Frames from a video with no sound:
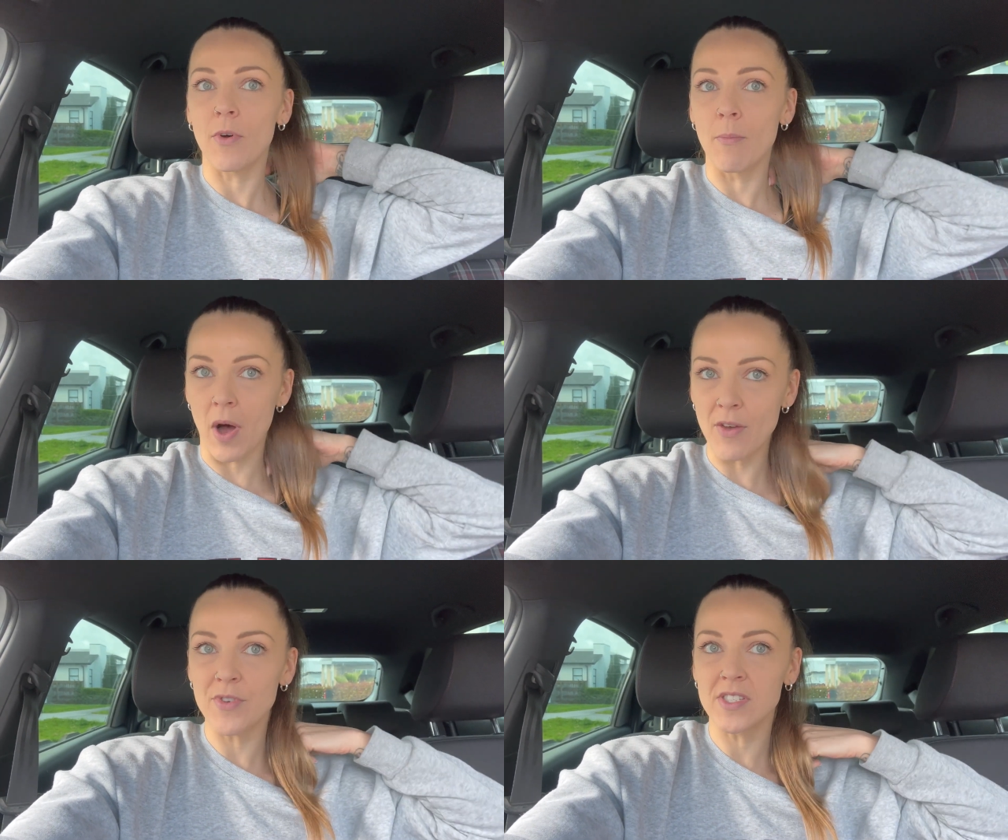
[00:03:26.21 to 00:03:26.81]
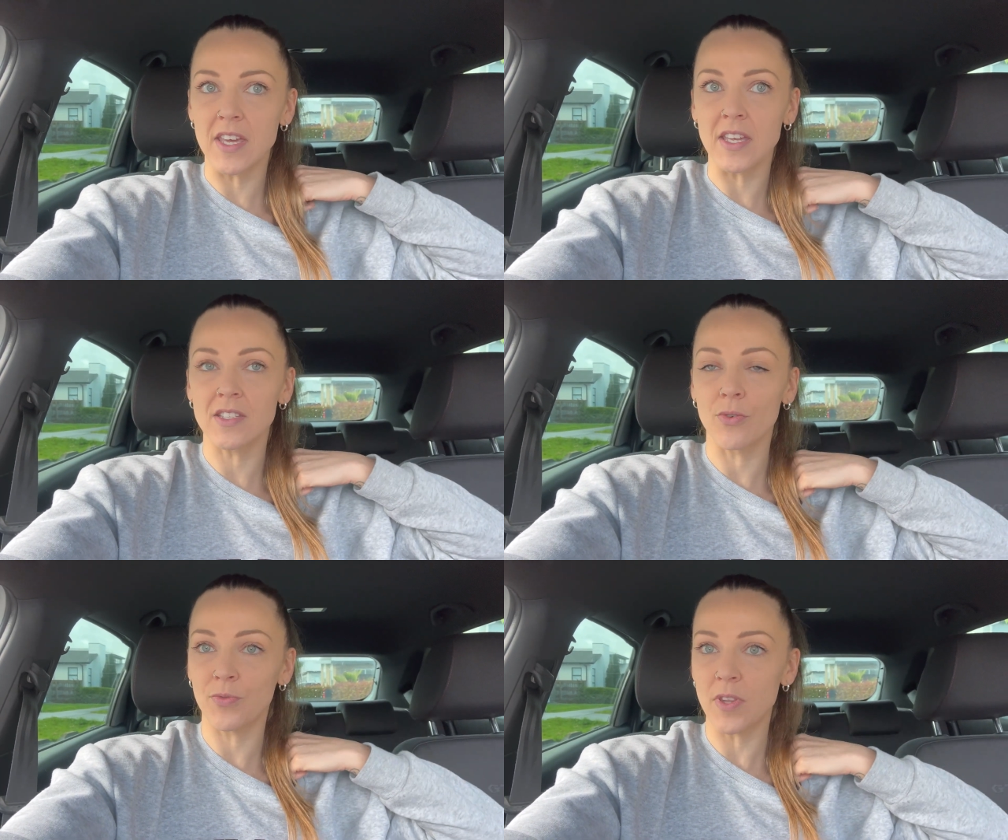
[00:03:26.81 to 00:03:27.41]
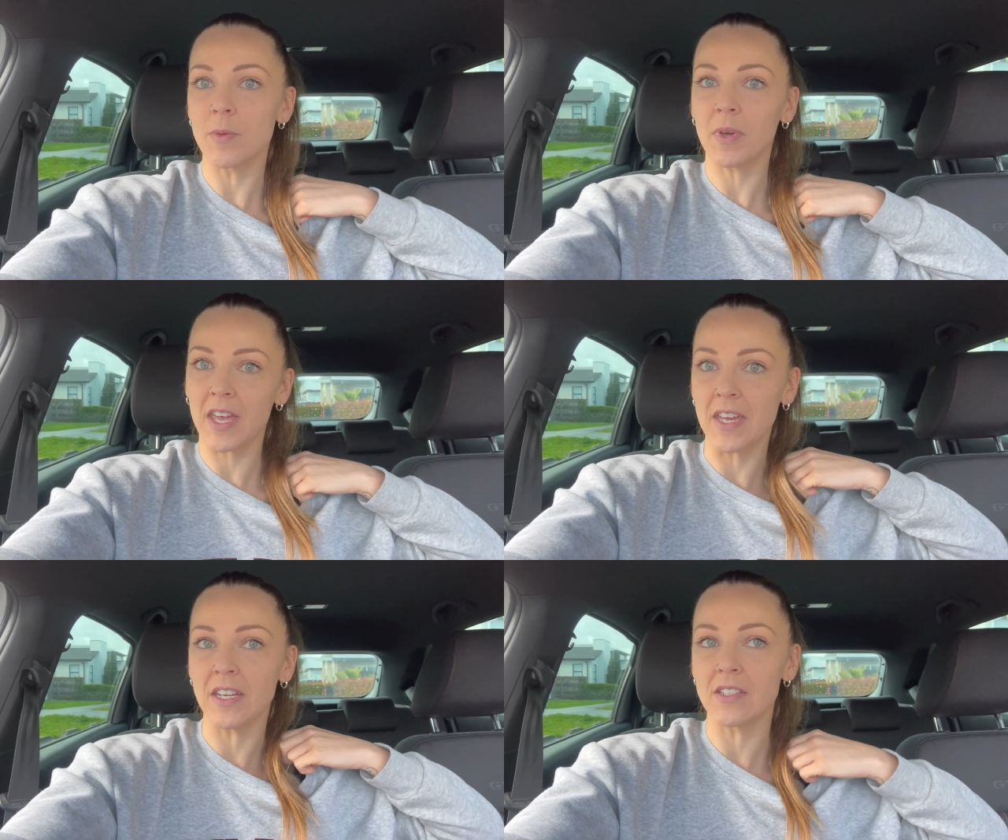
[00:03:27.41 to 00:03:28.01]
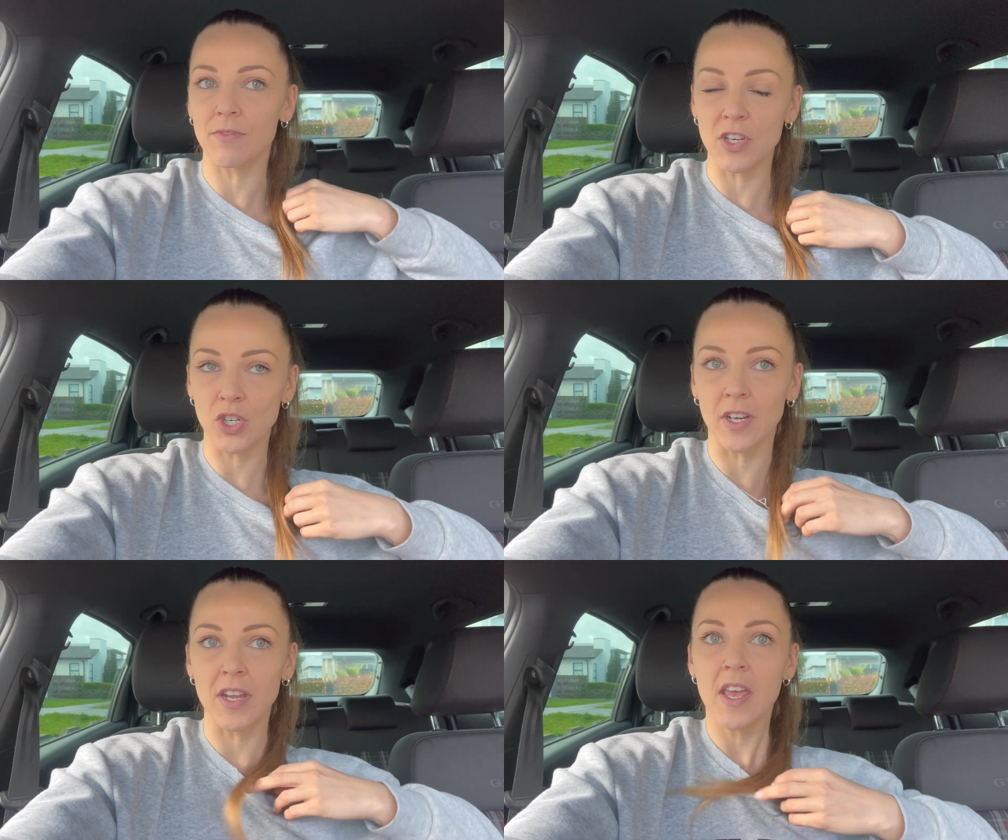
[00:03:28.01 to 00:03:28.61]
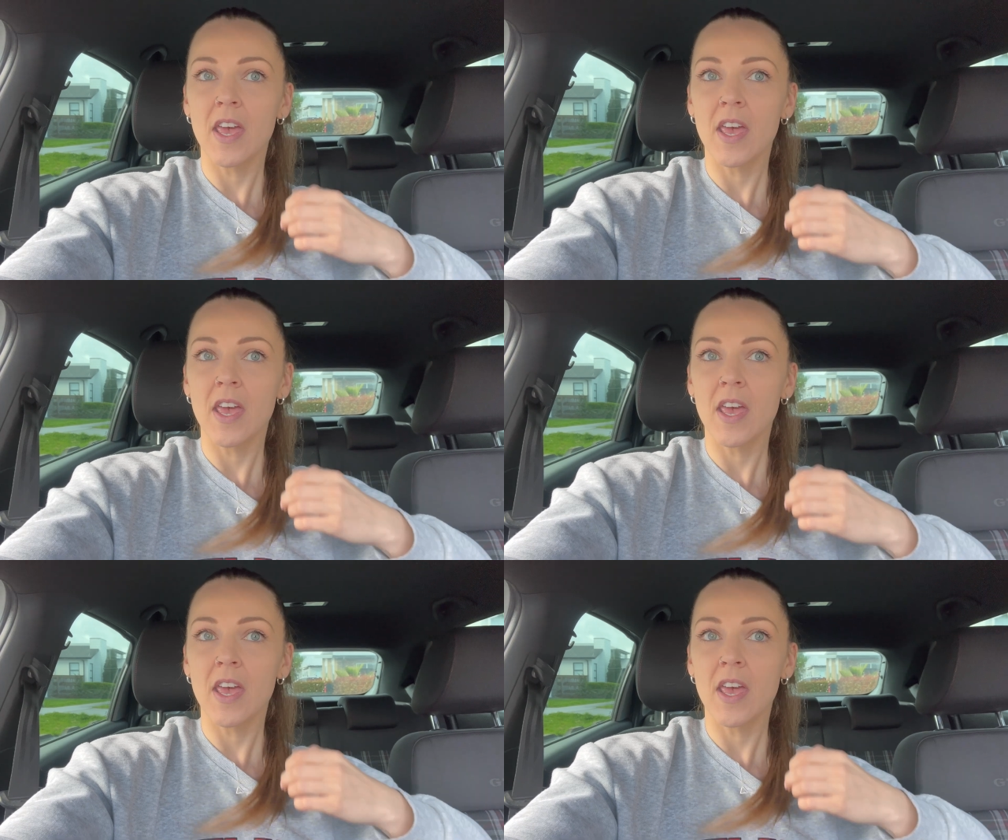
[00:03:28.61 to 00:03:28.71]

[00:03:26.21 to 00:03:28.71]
for my physique to fit the bikini division